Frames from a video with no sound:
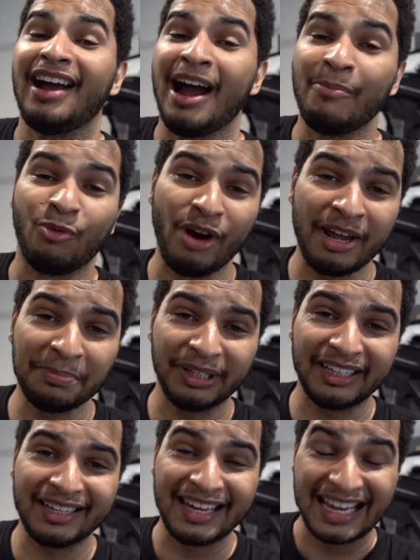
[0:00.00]
I'm
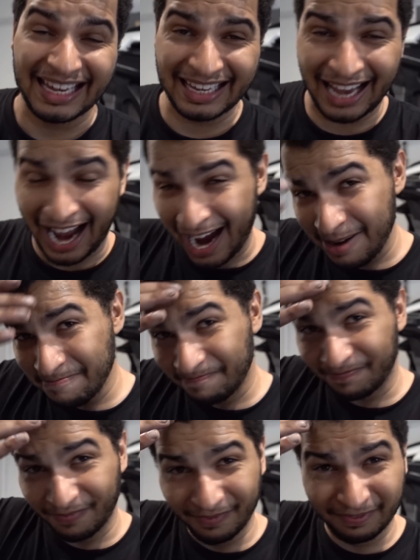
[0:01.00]
rambling.
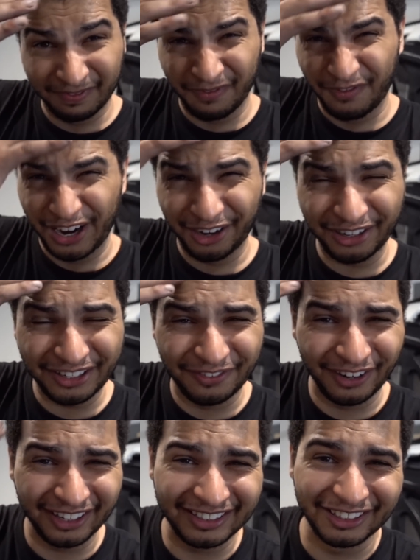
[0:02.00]
I'm very,
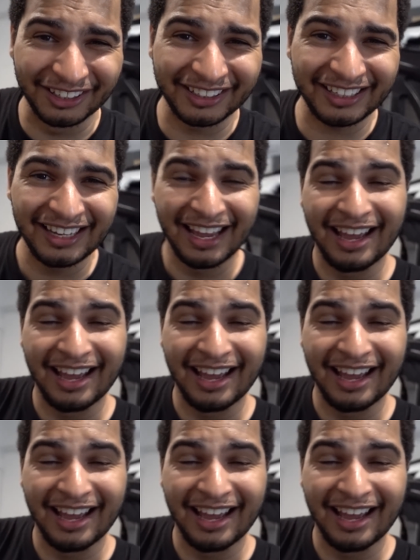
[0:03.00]
very dirty.